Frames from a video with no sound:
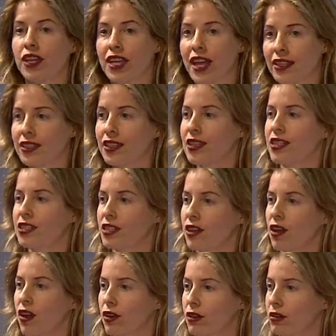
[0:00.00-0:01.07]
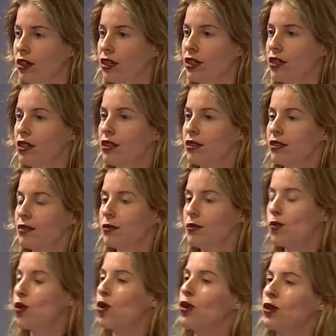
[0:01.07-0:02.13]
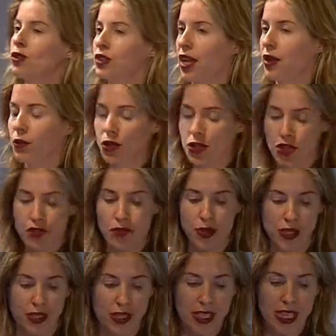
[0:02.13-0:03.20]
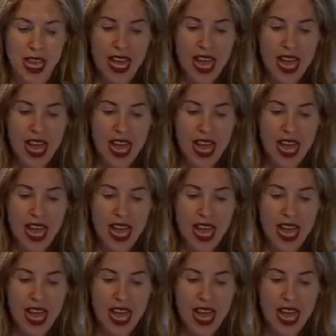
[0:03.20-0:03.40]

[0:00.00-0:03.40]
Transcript: connectedness in our world and with humans.